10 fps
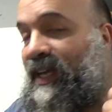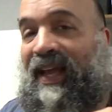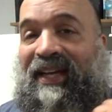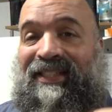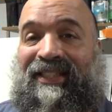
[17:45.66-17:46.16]

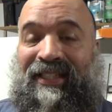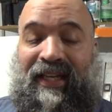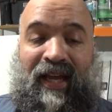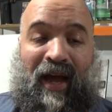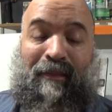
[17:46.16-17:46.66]

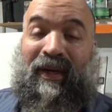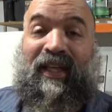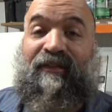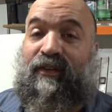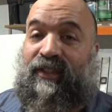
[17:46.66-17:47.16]
ESC. I
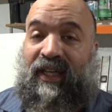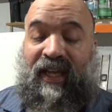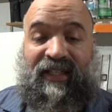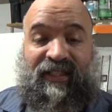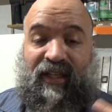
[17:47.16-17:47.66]
believe it was the
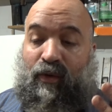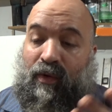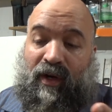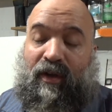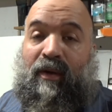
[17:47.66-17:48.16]
ESC,
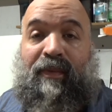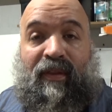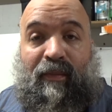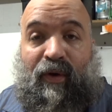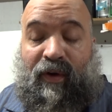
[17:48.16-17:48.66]
or it could have
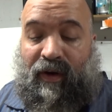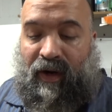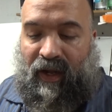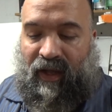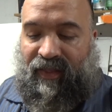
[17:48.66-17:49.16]
been the motor
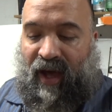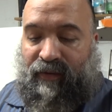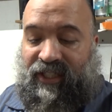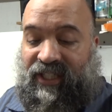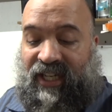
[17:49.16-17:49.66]
that
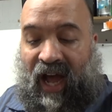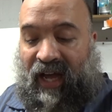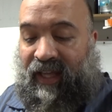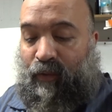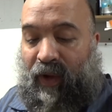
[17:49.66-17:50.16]
was just
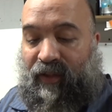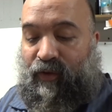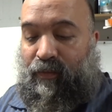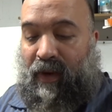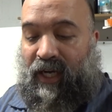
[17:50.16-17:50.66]
cogging way
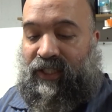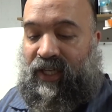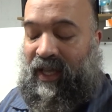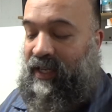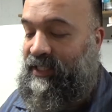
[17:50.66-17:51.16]
too
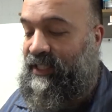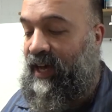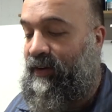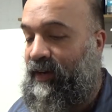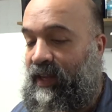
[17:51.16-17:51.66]
much, and it
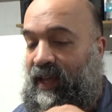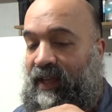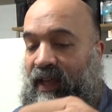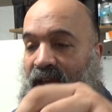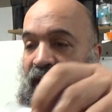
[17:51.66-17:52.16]
sounded
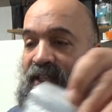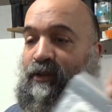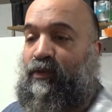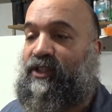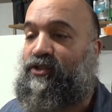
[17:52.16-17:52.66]
like
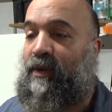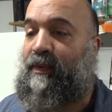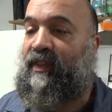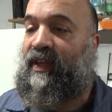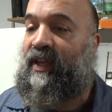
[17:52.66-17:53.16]
it was
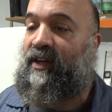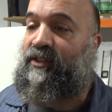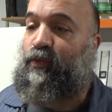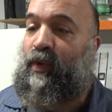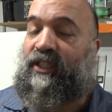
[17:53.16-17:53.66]
stripping the
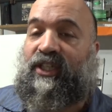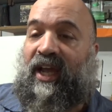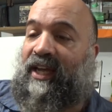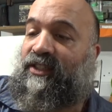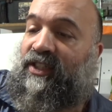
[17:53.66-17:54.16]
gears, which,
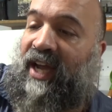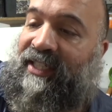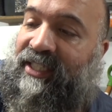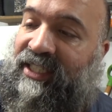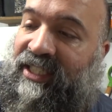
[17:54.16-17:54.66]
as you
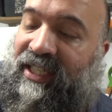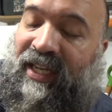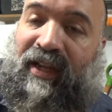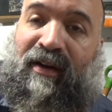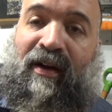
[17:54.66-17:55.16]
guys can
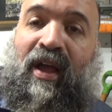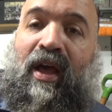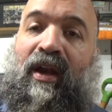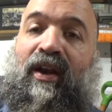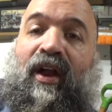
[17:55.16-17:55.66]
see here,
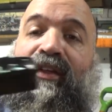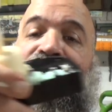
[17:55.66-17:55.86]
none of